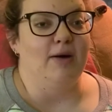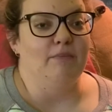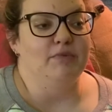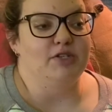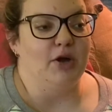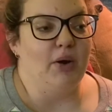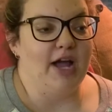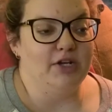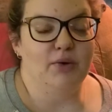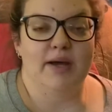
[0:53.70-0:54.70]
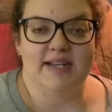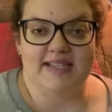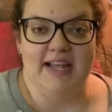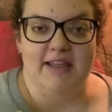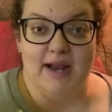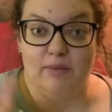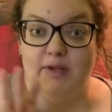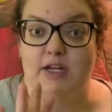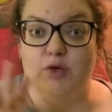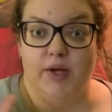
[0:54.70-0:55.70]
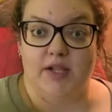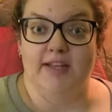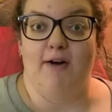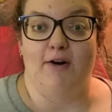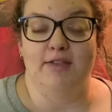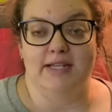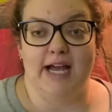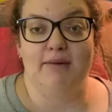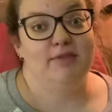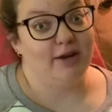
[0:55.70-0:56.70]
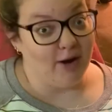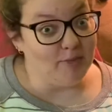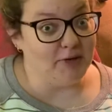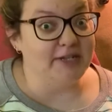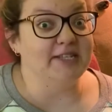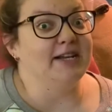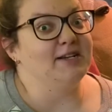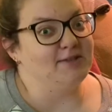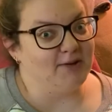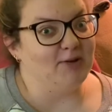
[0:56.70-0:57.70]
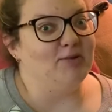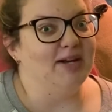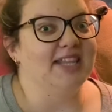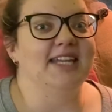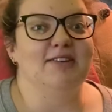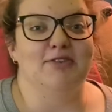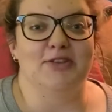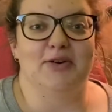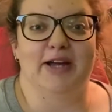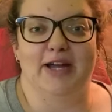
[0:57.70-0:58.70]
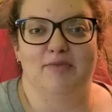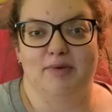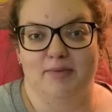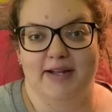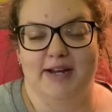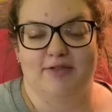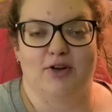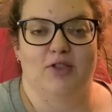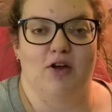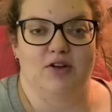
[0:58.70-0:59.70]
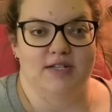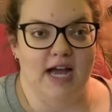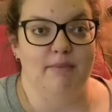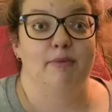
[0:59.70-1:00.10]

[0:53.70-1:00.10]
So I don't want to say that I read quickly all the time. There are books that I struggle with, even though I have been reading for a long time.